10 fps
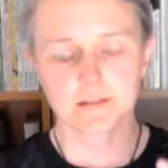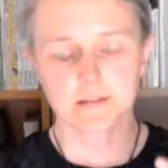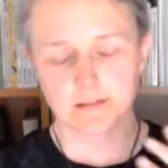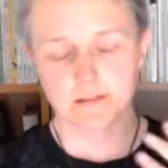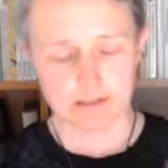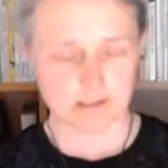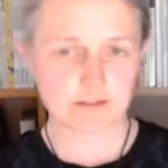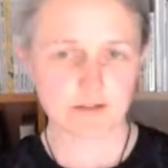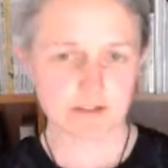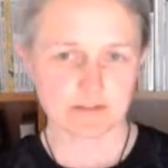This is
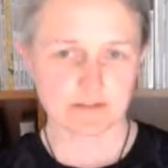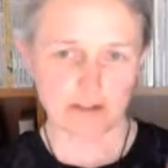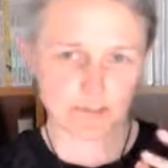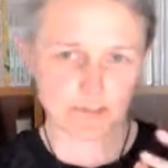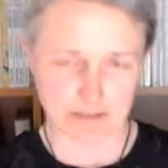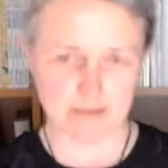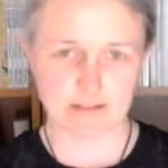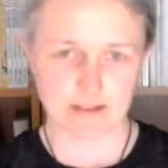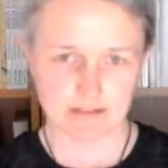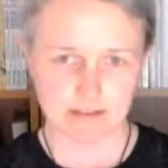not a very
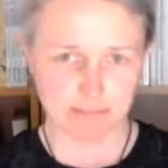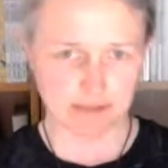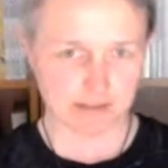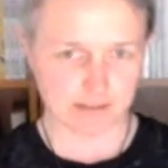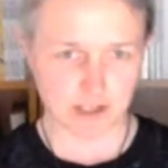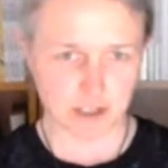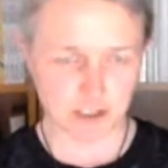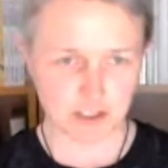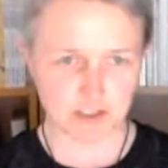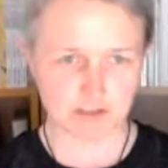opinionated
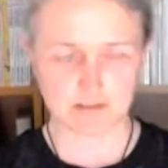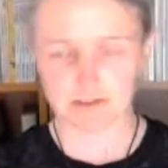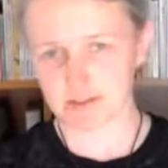presentation. This is a